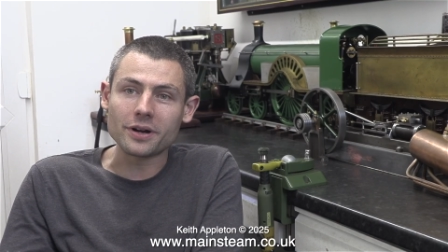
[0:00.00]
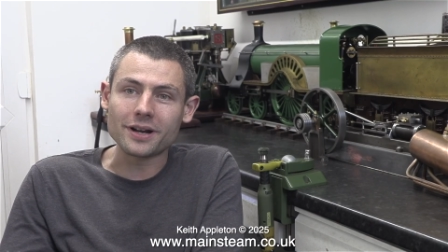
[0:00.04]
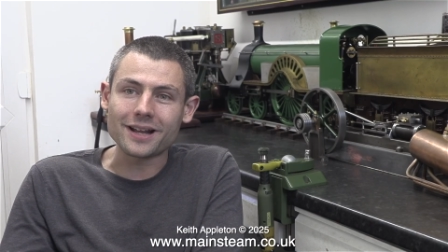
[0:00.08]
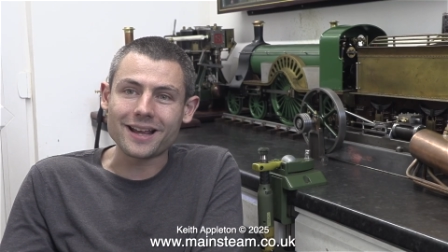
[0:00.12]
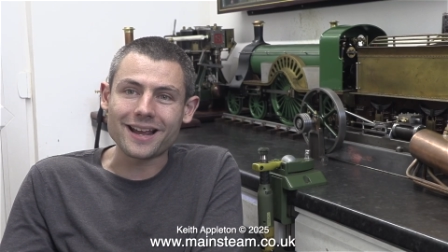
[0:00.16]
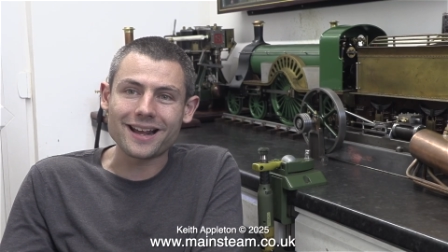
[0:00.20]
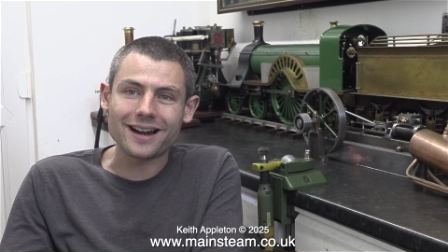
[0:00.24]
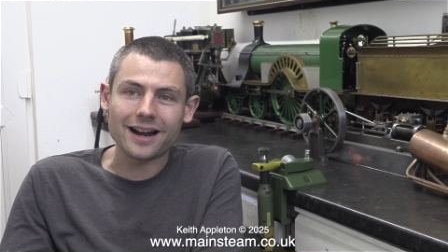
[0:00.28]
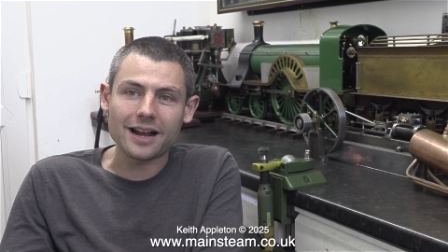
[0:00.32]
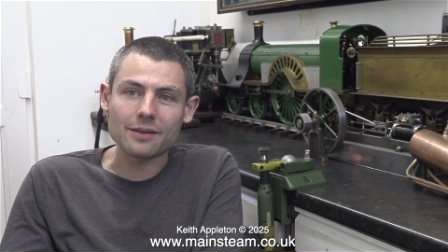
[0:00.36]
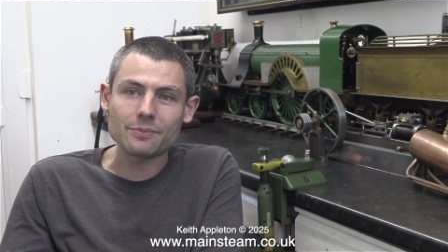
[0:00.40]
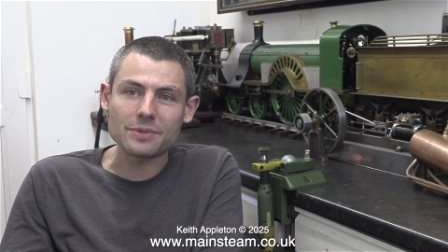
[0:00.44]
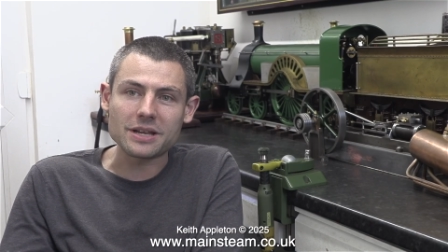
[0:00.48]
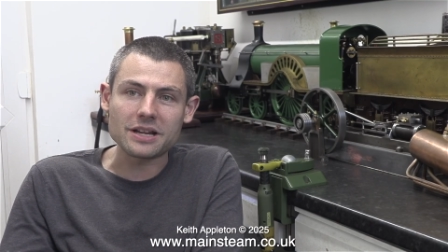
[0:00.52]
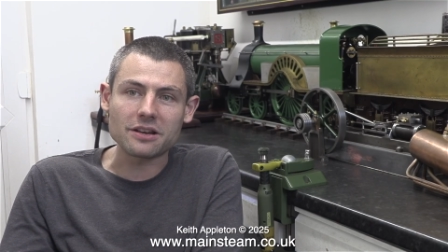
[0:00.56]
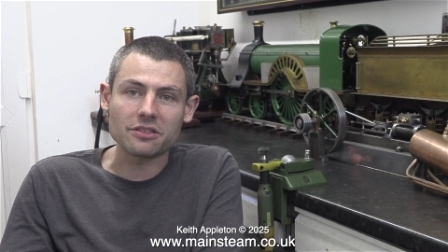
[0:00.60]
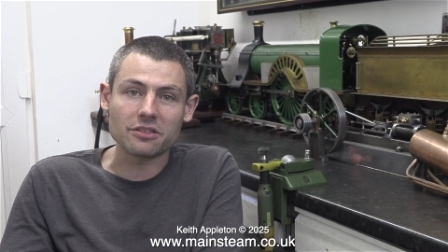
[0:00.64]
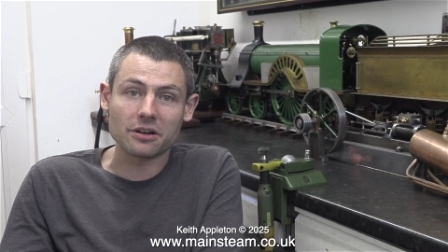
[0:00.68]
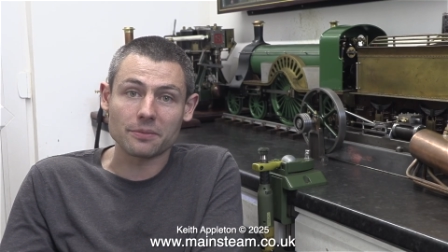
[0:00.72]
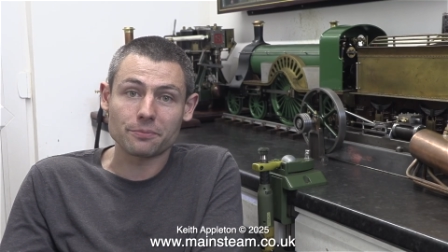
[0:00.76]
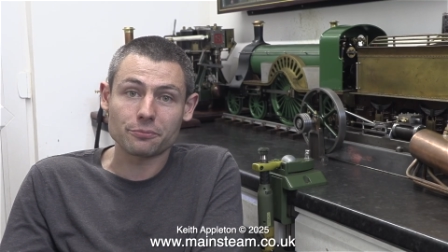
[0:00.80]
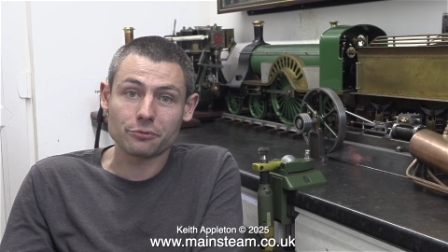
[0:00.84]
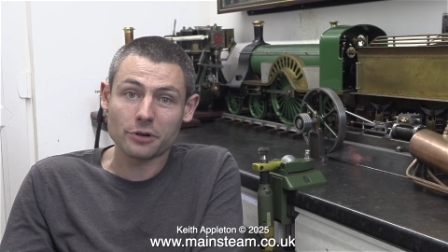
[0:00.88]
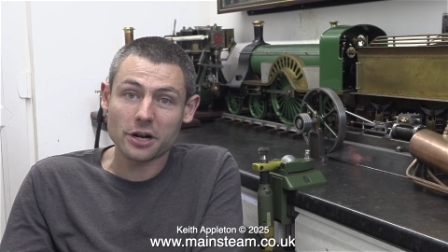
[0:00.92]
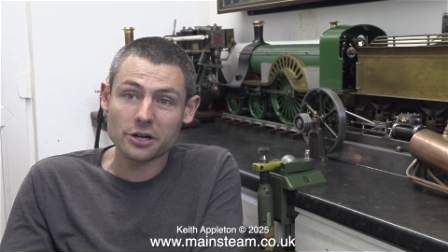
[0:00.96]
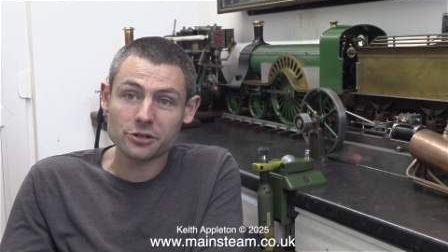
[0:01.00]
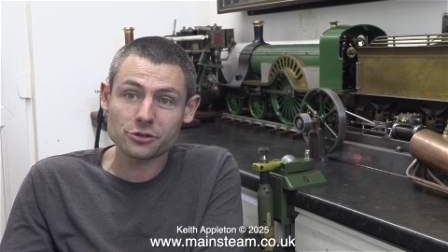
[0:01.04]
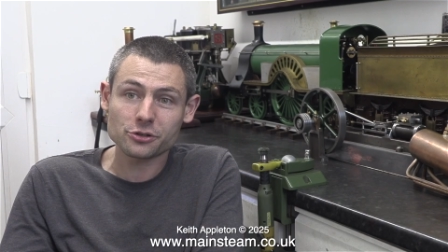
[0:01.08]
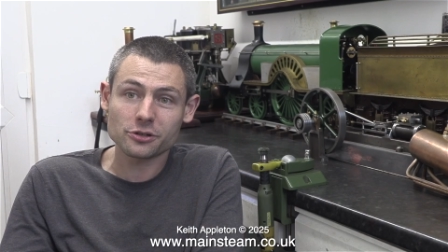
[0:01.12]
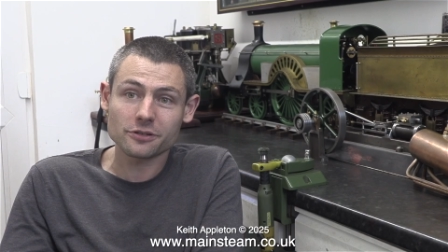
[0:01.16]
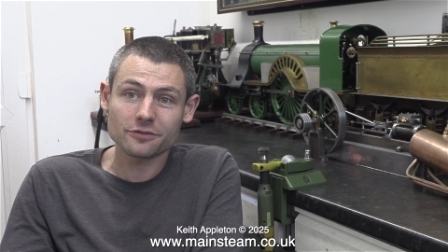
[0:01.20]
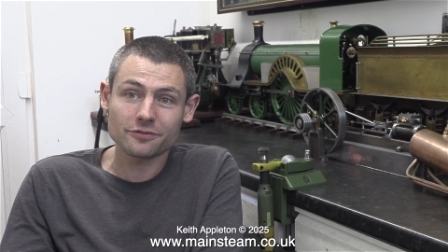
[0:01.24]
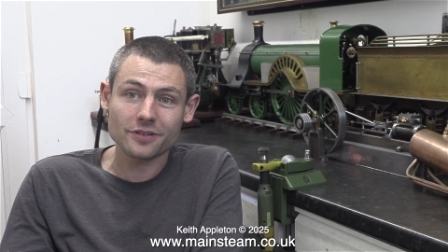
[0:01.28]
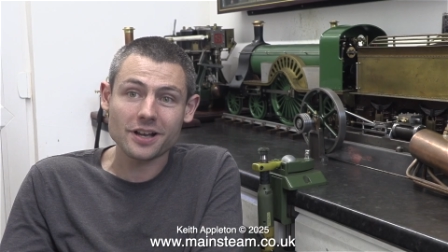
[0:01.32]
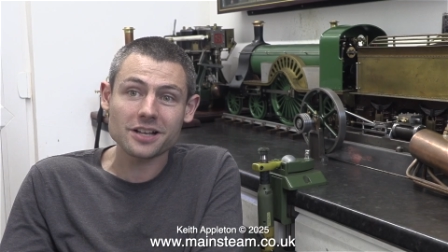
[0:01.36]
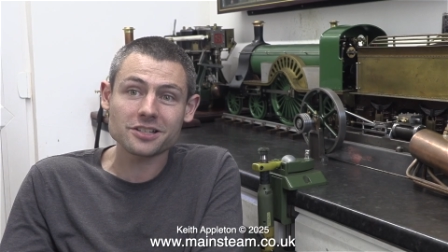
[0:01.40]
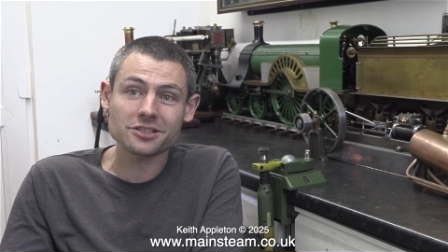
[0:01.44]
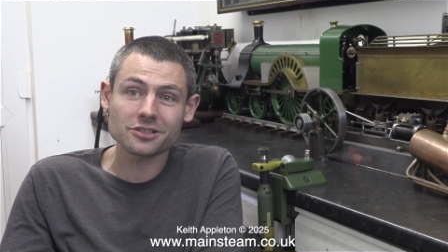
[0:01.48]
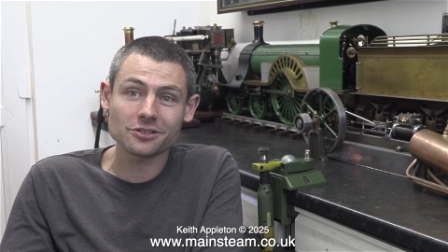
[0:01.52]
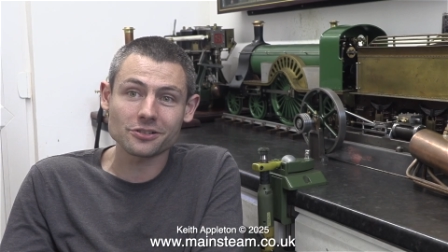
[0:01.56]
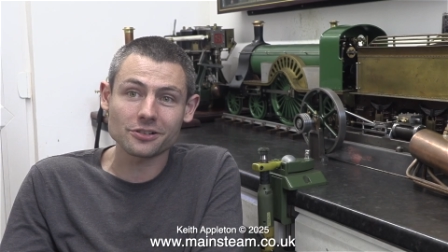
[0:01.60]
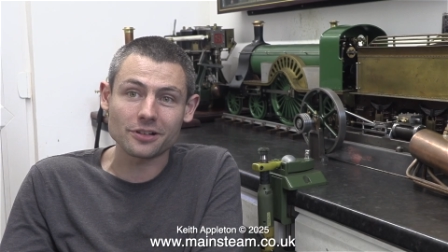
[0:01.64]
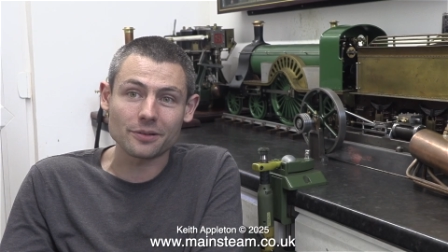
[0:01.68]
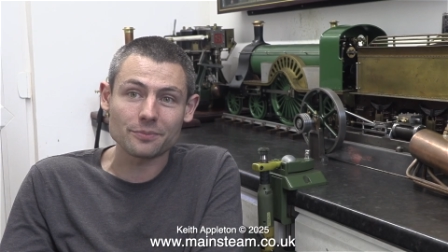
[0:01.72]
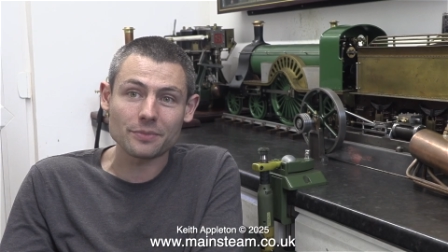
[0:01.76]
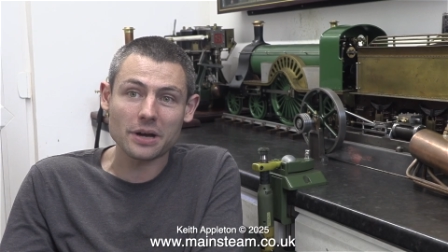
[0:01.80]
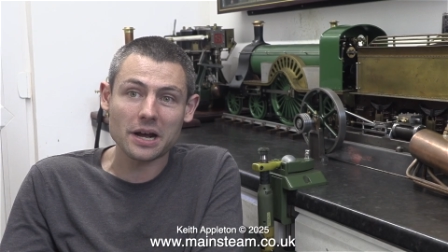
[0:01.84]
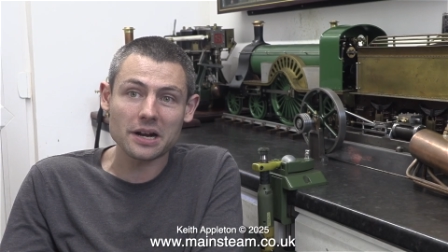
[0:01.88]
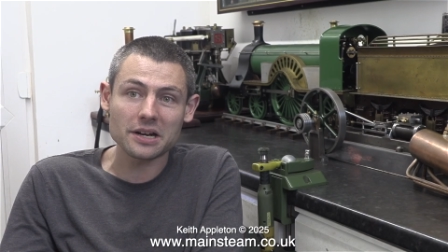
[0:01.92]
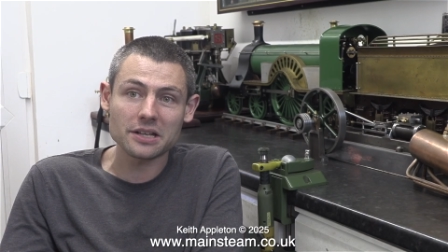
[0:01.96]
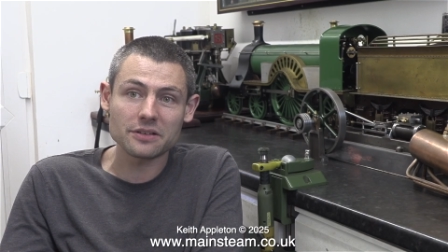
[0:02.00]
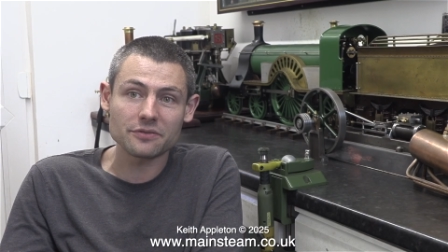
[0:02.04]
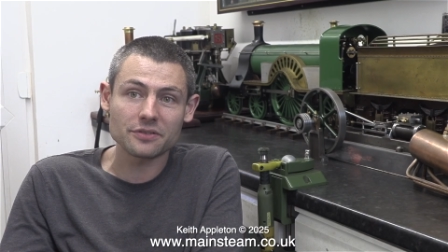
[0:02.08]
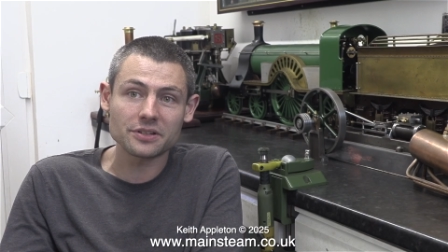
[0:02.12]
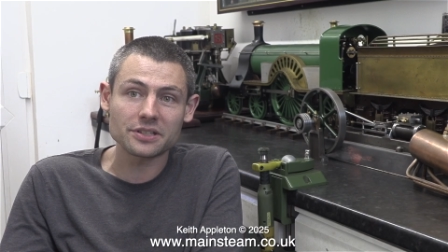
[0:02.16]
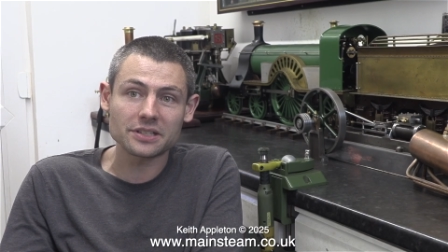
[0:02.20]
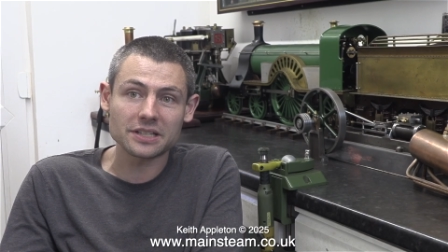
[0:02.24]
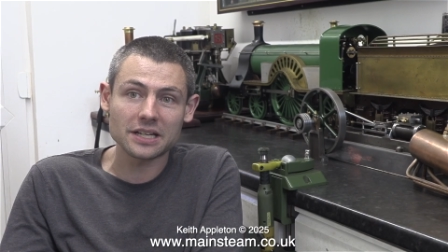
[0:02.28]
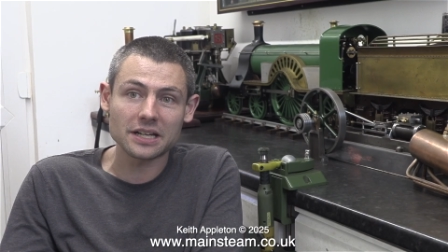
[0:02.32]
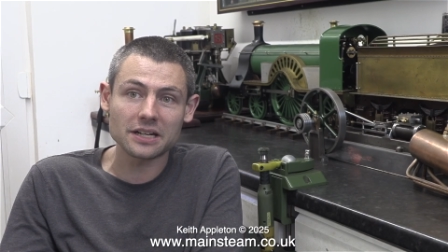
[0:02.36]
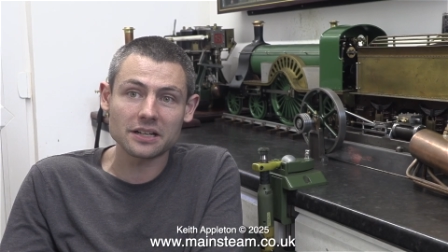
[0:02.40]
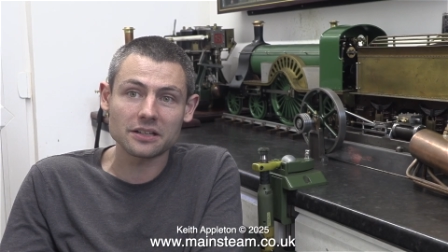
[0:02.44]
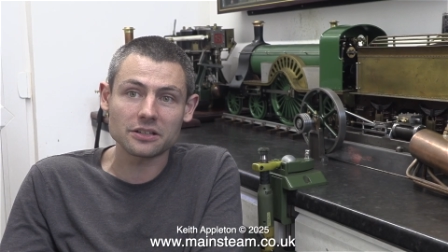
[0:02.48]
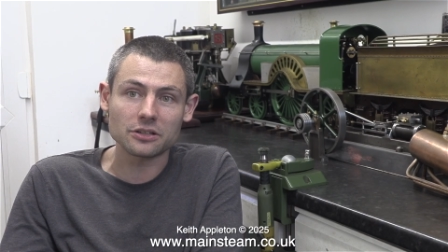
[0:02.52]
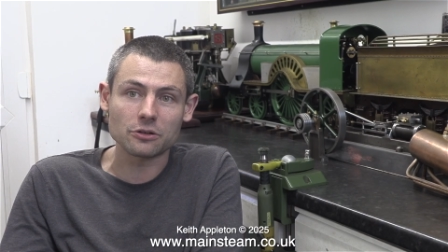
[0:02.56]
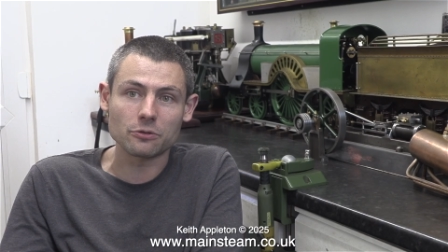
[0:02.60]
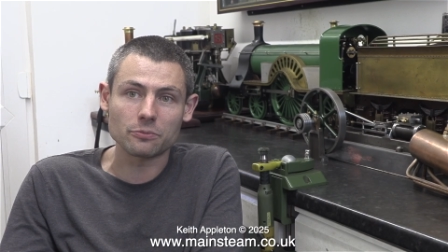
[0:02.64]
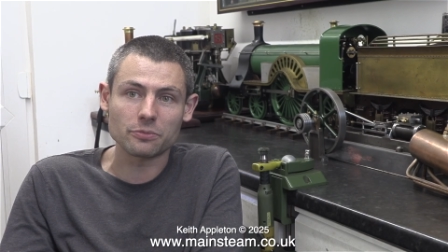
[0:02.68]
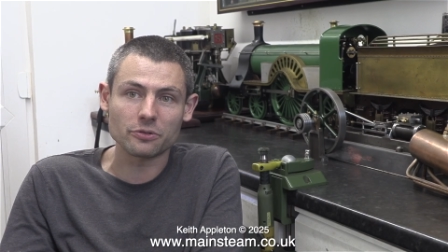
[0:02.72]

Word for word: and I mean the pressure vessel, I'm not even kidding you,